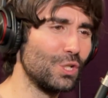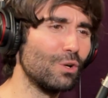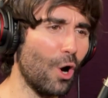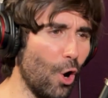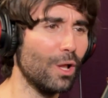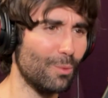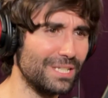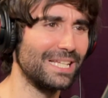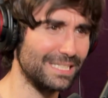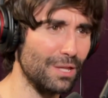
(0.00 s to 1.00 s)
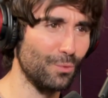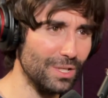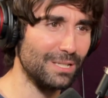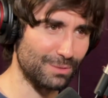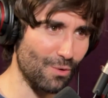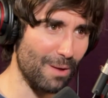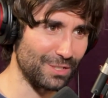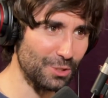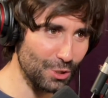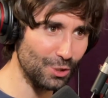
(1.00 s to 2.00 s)
sure all our 63
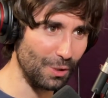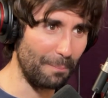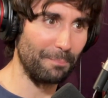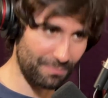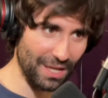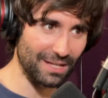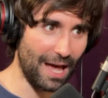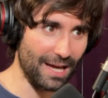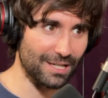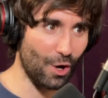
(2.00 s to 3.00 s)
subscribers on YouTube think that,